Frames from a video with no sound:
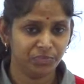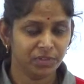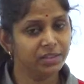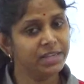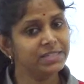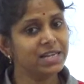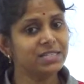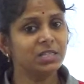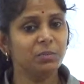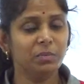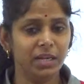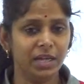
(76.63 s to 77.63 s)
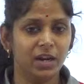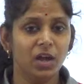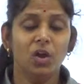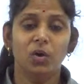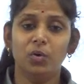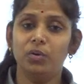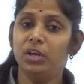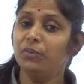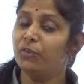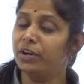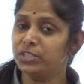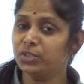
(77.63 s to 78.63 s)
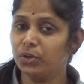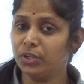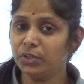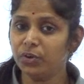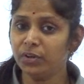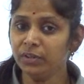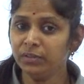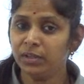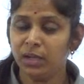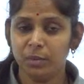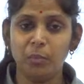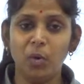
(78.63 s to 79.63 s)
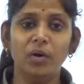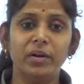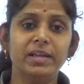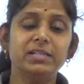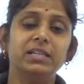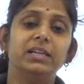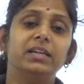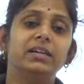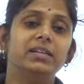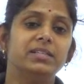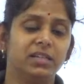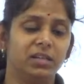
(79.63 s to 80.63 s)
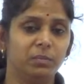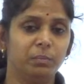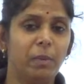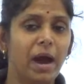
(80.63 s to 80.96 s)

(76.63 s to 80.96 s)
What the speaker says: These are similar. Only what is going on? Body is increasing.